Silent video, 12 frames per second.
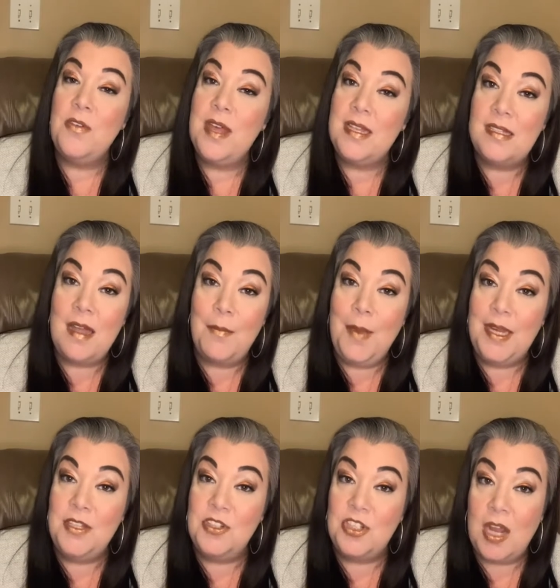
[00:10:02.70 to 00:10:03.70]
that's not
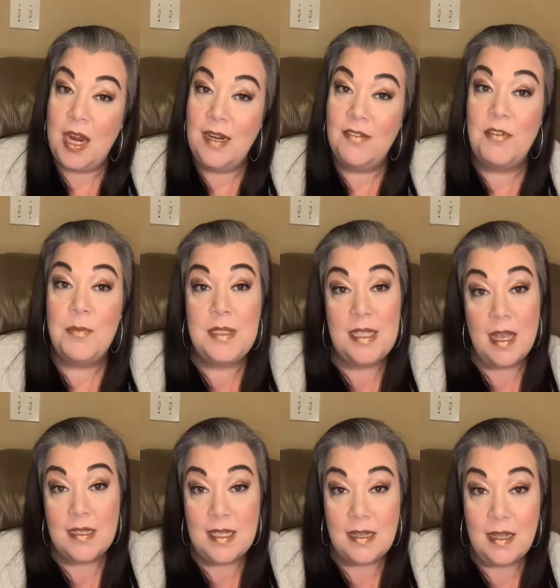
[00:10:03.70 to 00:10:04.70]
made in China from
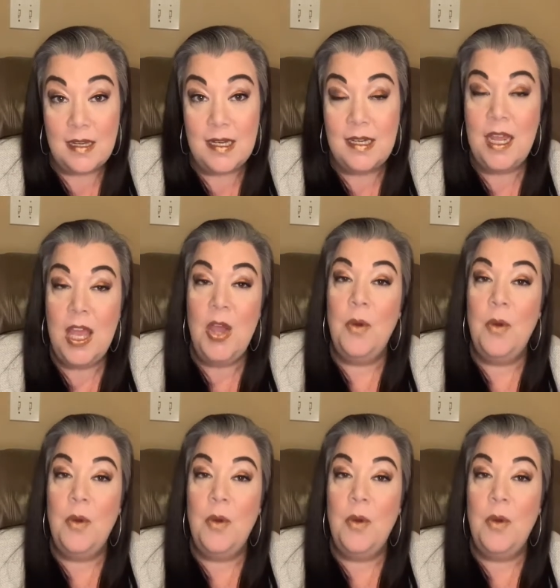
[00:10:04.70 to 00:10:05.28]
Ciate London.